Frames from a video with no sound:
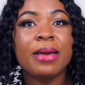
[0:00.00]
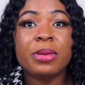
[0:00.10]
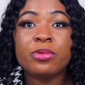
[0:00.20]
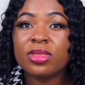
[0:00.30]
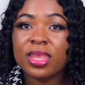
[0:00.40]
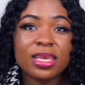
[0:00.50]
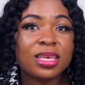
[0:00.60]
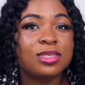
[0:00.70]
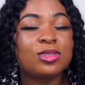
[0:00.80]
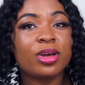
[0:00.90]
People think
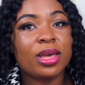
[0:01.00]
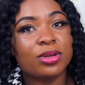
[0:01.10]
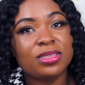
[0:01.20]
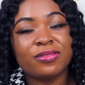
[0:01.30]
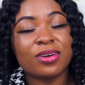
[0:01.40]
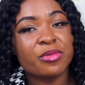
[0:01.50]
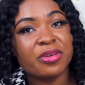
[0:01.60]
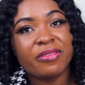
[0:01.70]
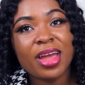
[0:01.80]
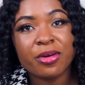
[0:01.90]
it's not healthy for our
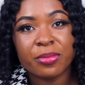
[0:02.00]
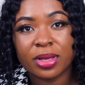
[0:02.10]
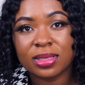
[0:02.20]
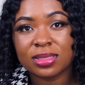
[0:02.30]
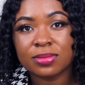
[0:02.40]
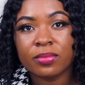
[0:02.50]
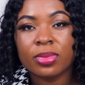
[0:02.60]
environment.